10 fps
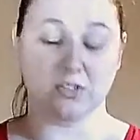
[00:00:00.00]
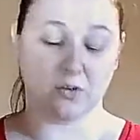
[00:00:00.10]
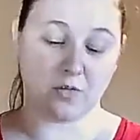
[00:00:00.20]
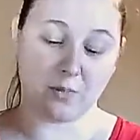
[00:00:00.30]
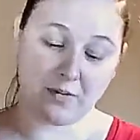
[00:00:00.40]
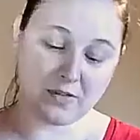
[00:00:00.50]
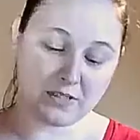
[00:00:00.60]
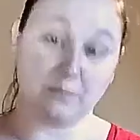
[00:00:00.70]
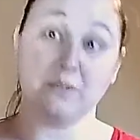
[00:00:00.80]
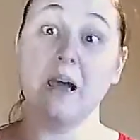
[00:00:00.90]
So for the month of
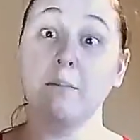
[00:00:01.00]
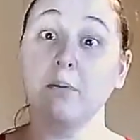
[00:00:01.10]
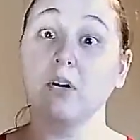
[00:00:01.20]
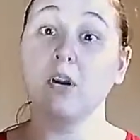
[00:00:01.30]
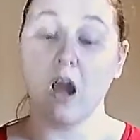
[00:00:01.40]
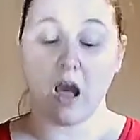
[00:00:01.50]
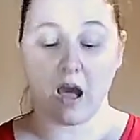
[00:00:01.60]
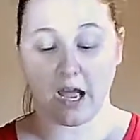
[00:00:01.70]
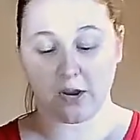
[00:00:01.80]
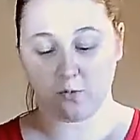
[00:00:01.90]
September,
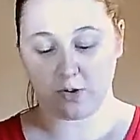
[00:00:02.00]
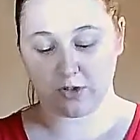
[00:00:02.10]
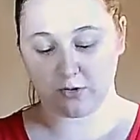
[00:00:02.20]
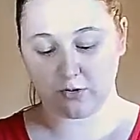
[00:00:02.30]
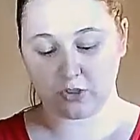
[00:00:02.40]
I will